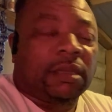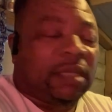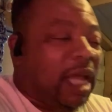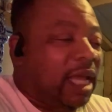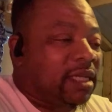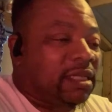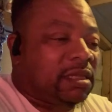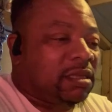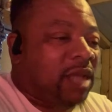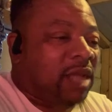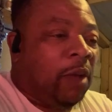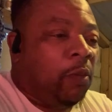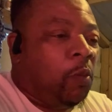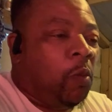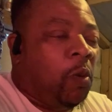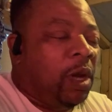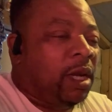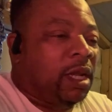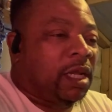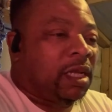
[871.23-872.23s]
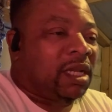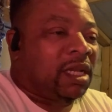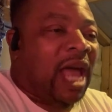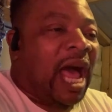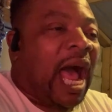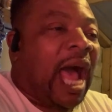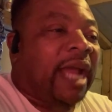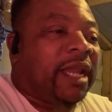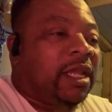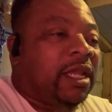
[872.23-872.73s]
that want to
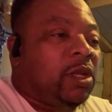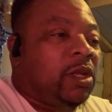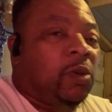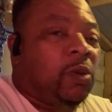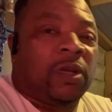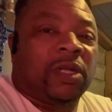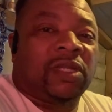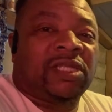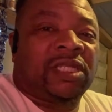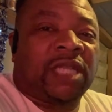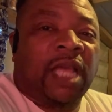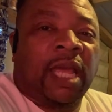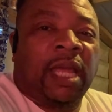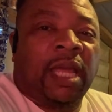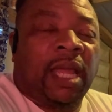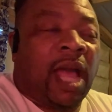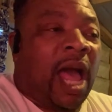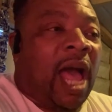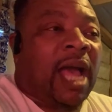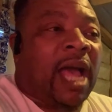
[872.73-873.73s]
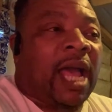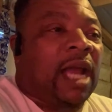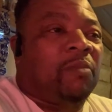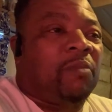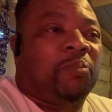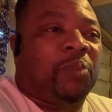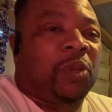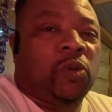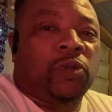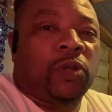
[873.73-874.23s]
lie to you and say, I got a
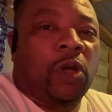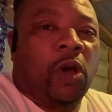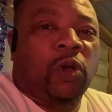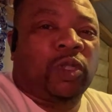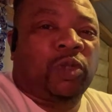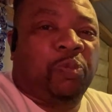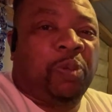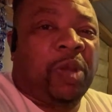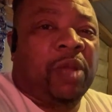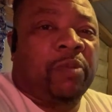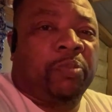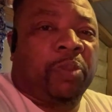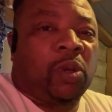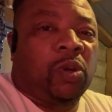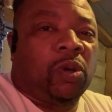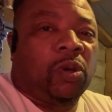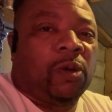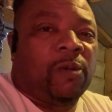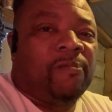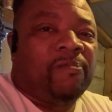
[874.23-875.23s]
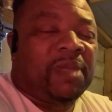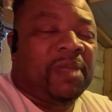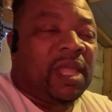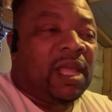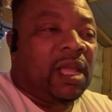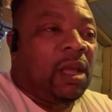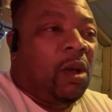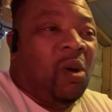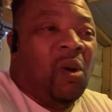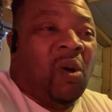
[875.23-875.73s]
blue nose pit bull,
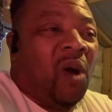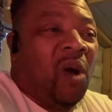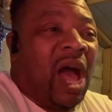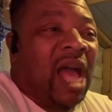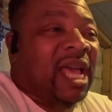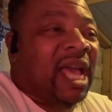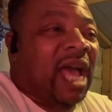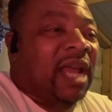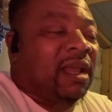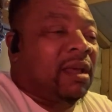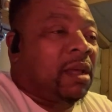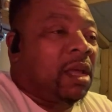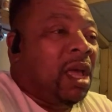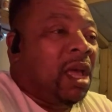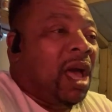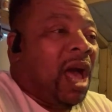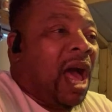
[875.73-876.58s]
or I got a